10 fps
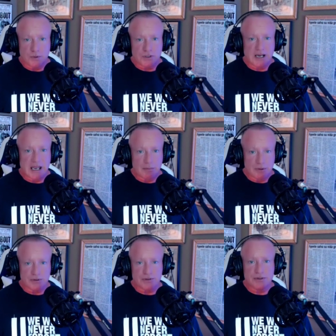which
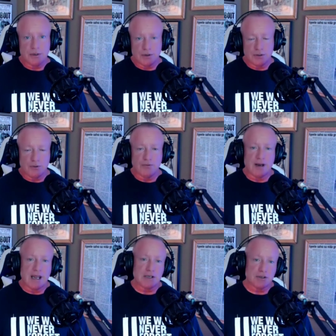enables you to do
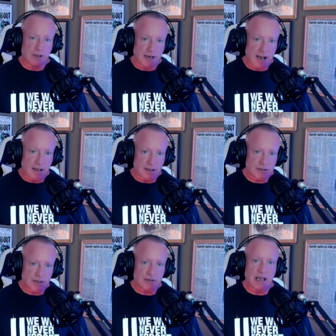financial analysis,